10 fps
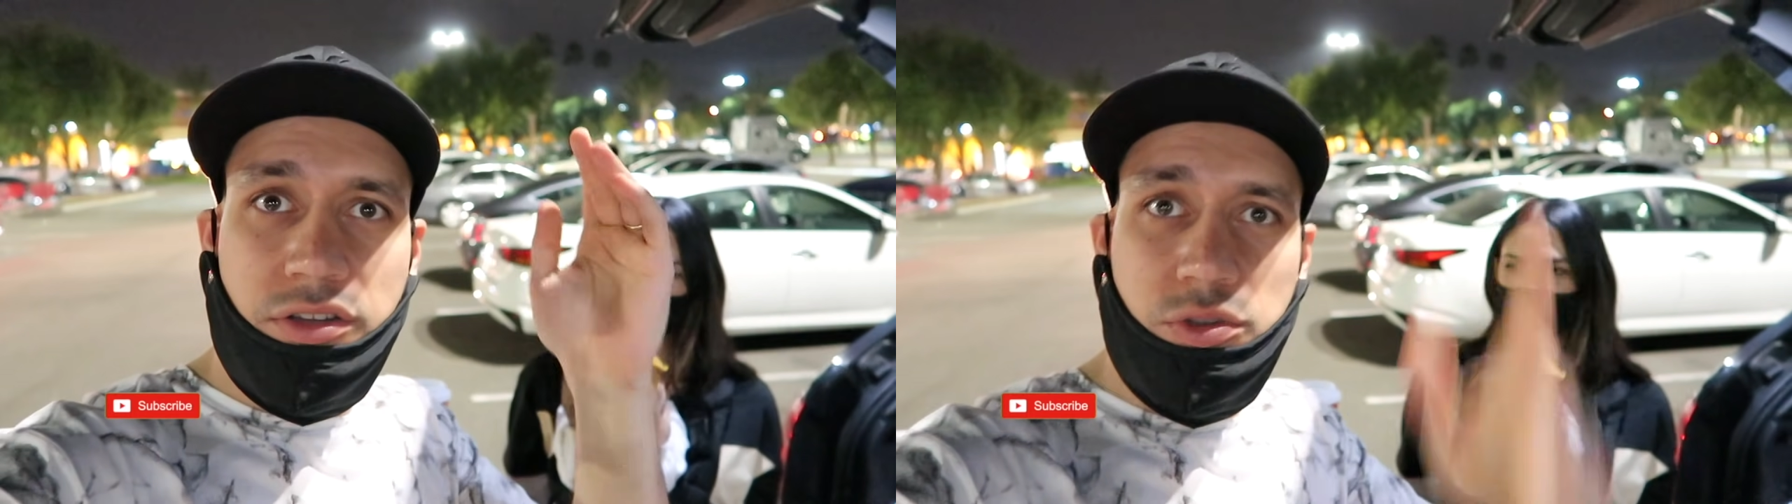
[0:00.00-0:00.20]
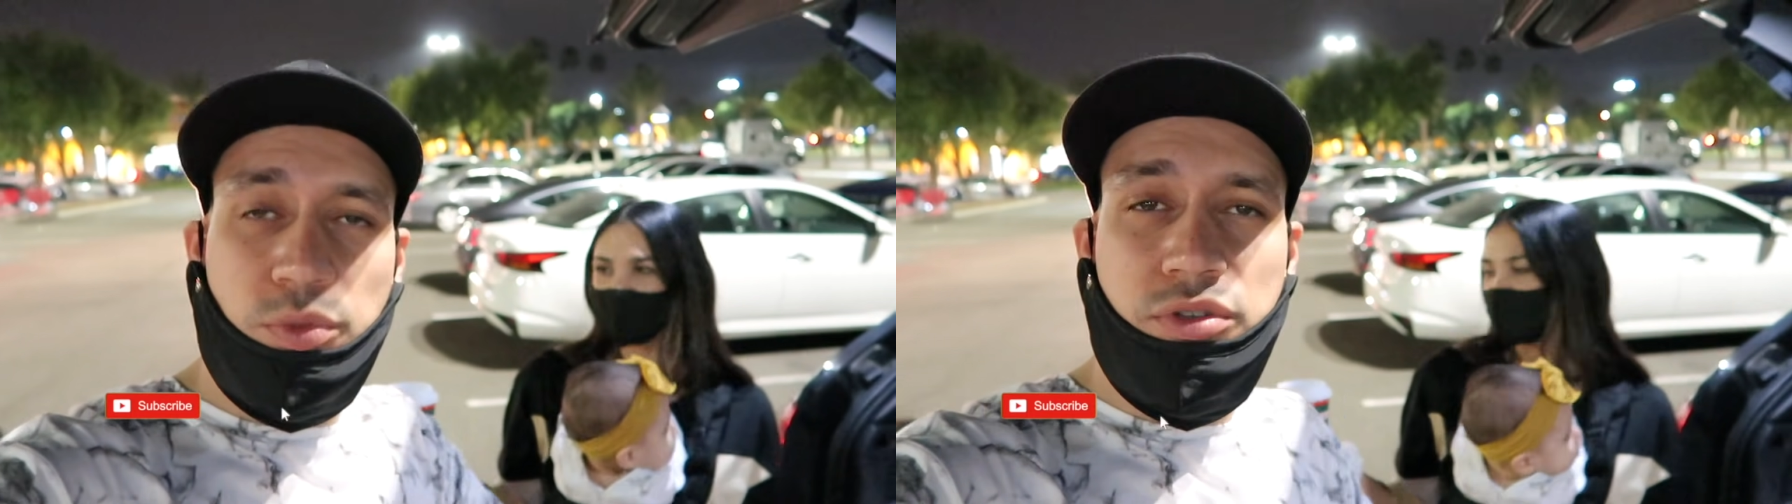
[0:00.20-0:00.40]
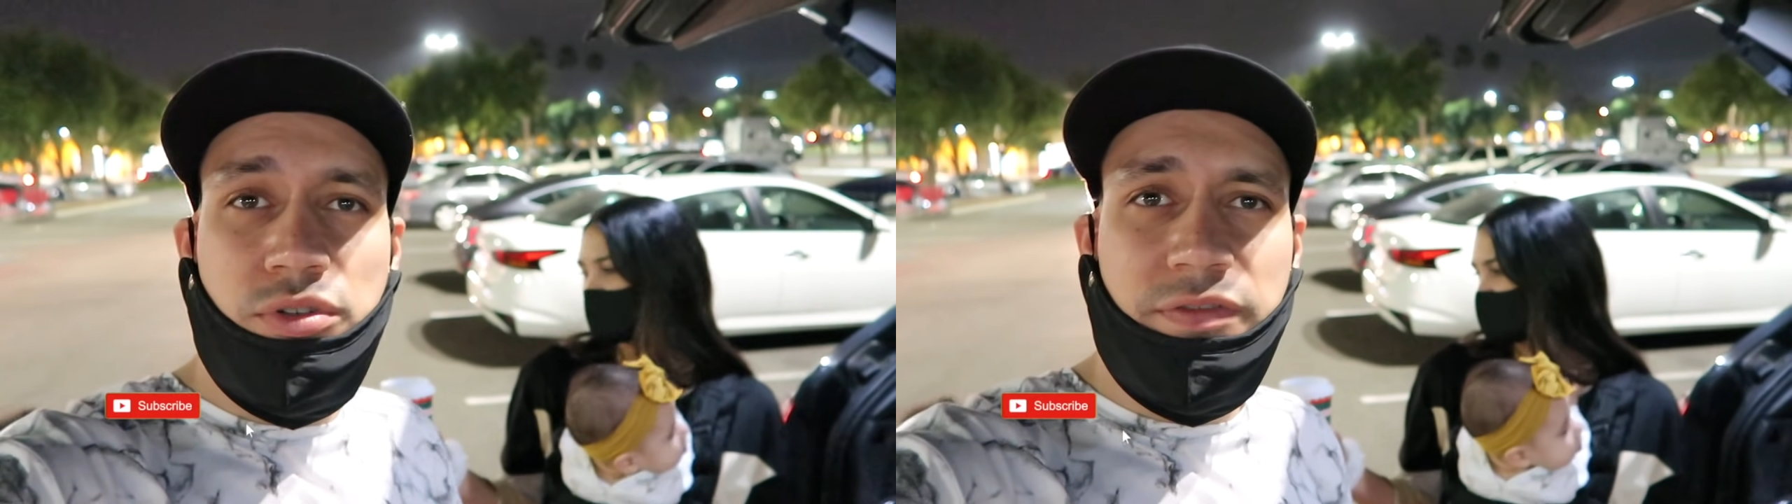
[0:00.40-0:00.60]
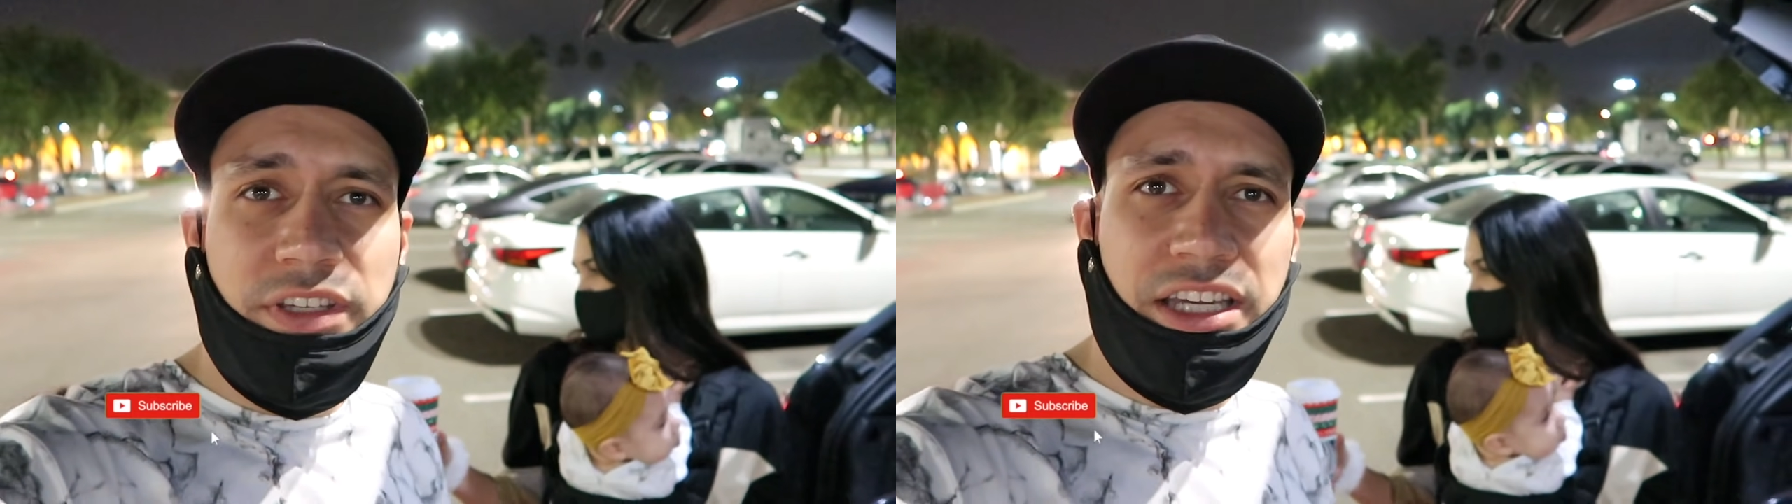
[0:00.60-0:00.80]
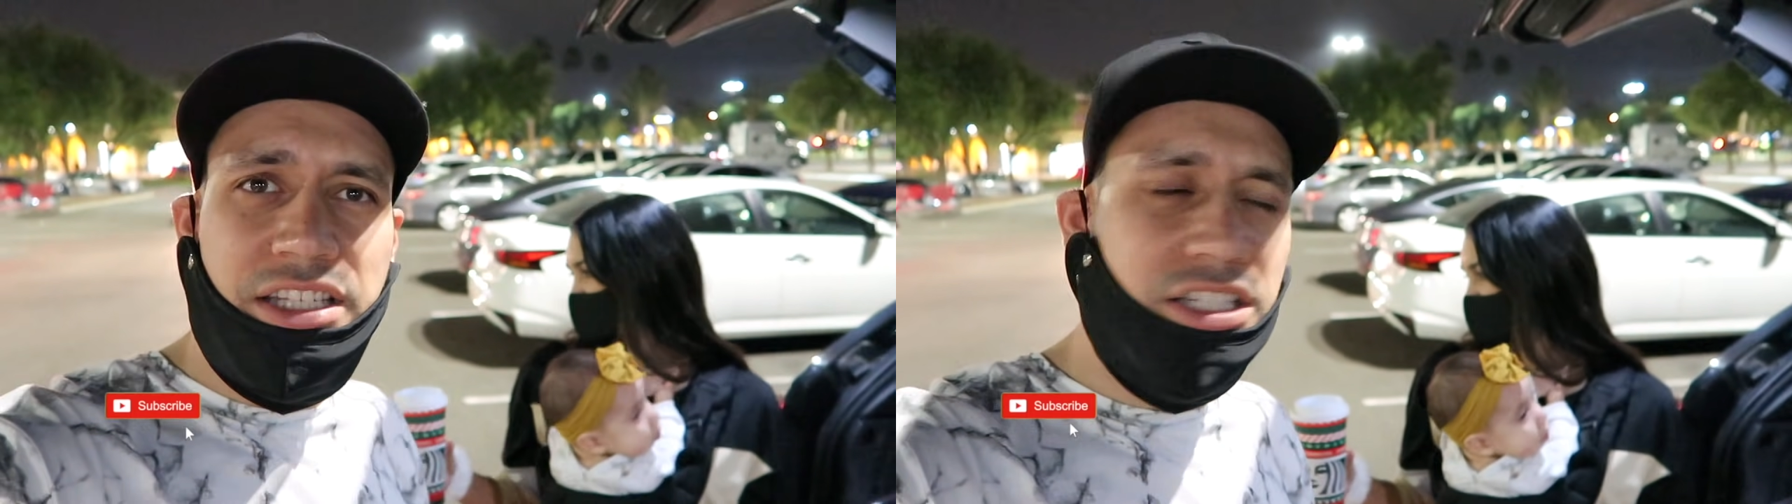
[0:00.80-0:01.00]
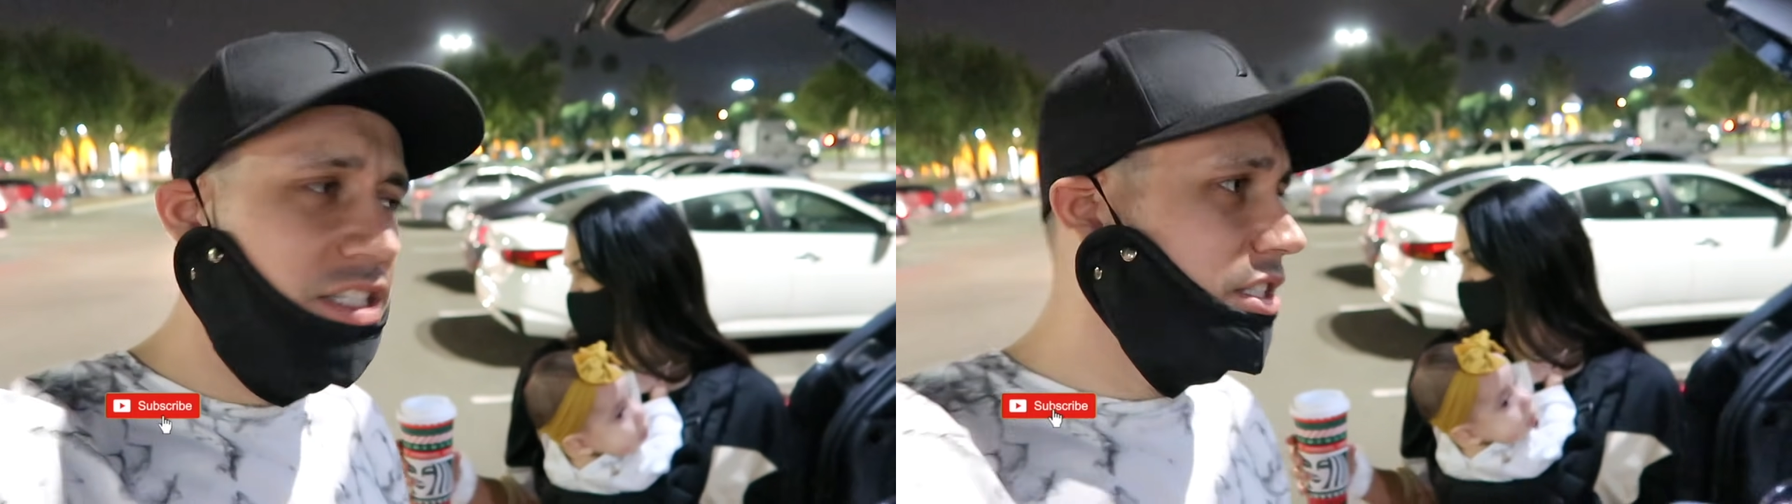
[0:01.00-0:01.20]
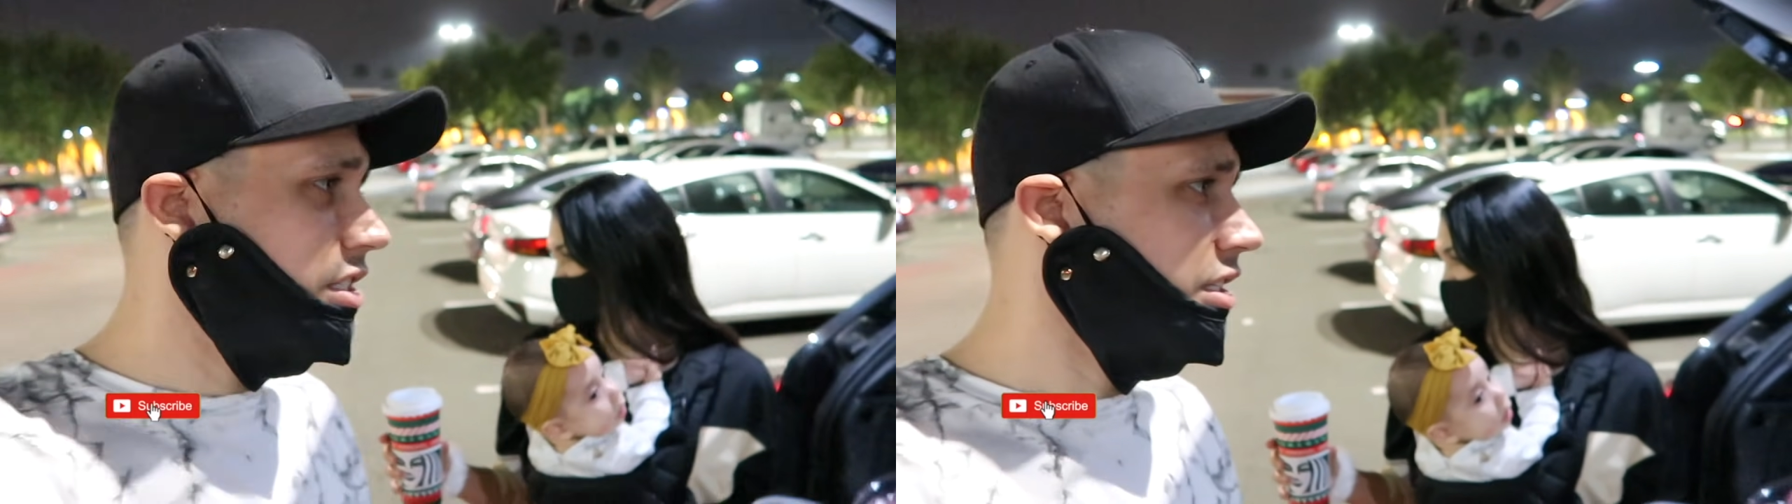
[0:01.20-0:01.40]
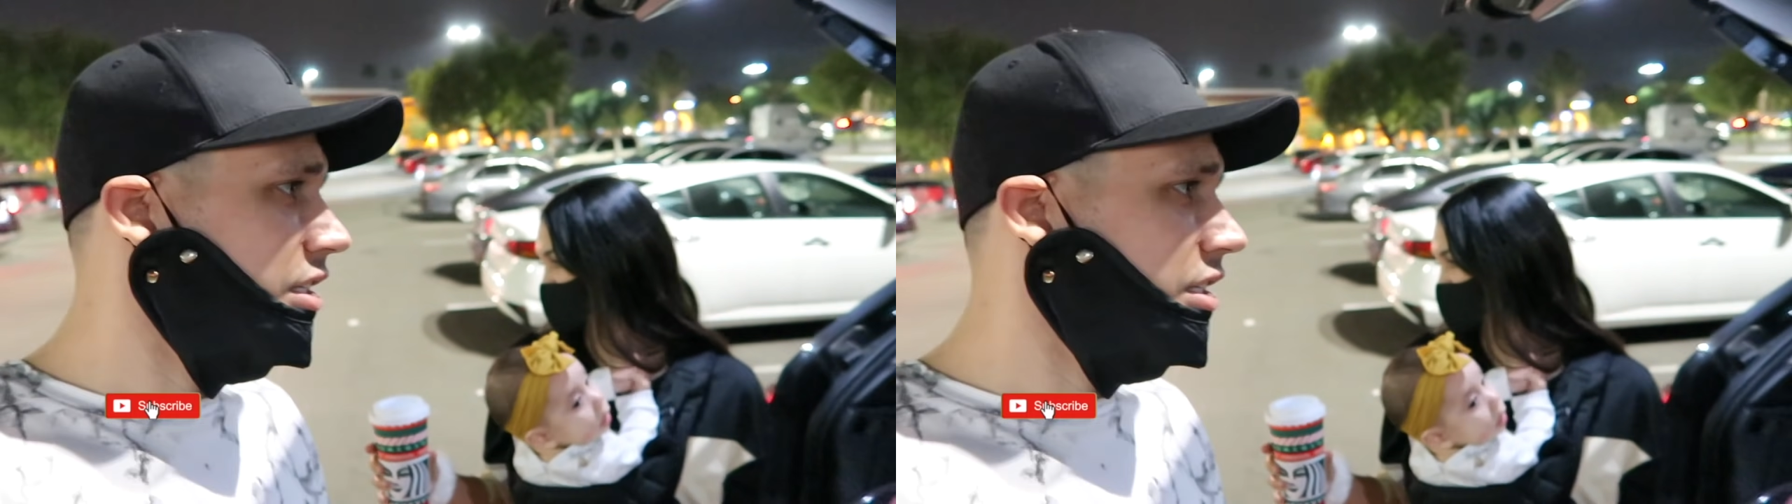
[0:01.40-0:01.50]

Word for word: those post notifications